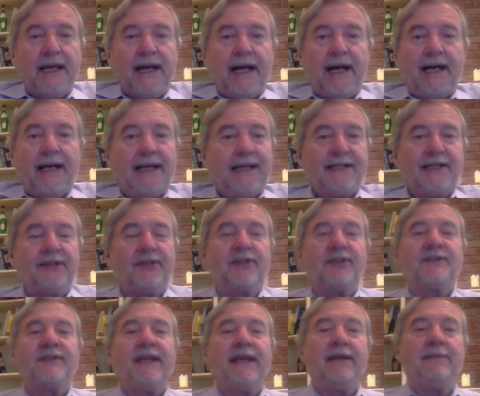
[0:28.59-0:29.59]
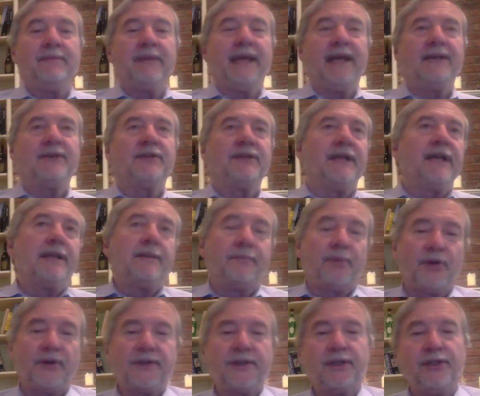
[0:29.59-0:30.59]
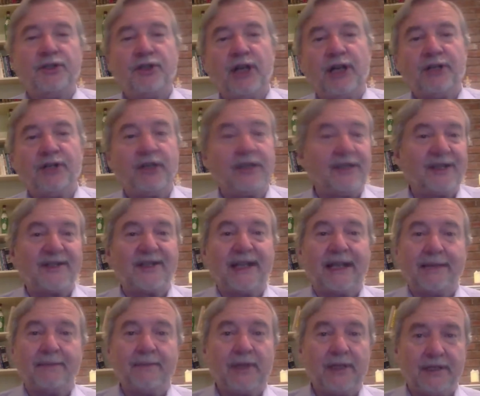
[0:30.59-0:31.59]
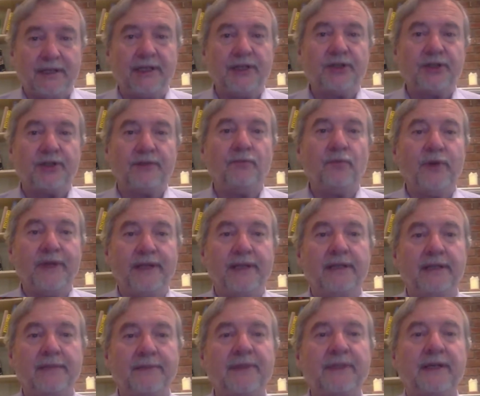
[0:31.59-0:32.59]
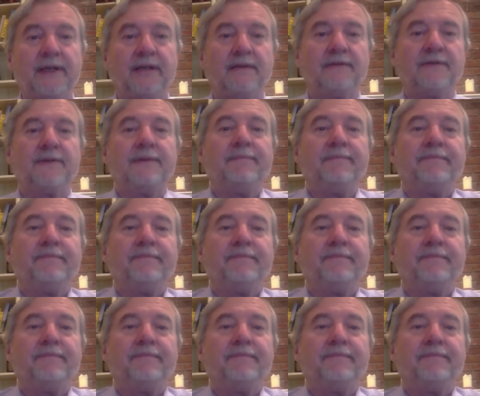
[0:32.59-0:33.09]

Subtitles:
Is it the same as another person judging the same condition within themselves?